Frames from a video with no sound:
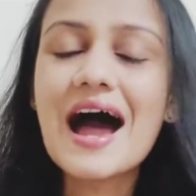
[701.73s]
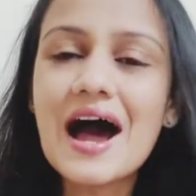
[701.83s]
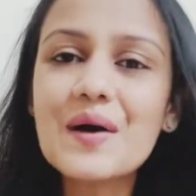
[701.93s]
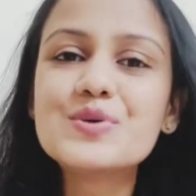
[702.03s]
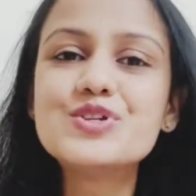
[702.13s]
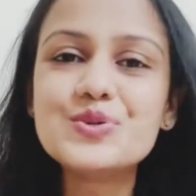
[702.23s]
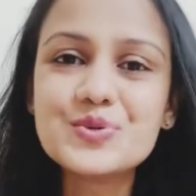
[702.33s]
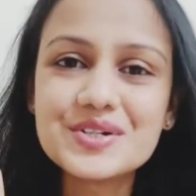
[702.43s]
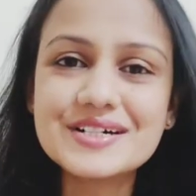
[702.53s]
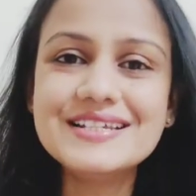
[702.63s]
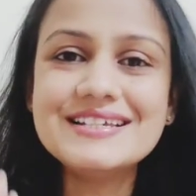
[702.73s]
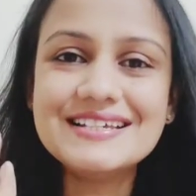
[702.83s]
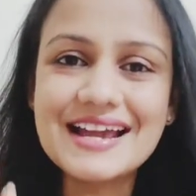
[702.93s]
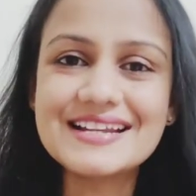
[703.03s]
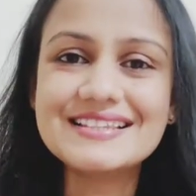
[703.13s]
How do you
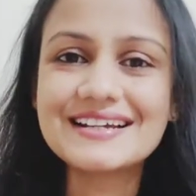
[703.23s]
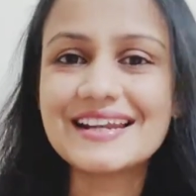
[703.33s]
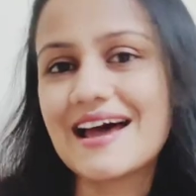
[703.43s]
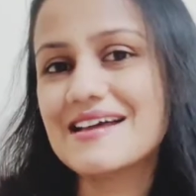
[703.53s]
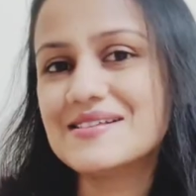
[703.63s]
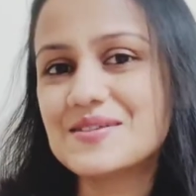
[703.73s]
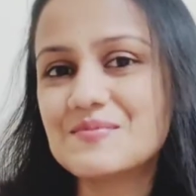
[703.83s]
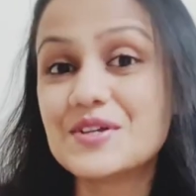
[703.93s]
really get the clients?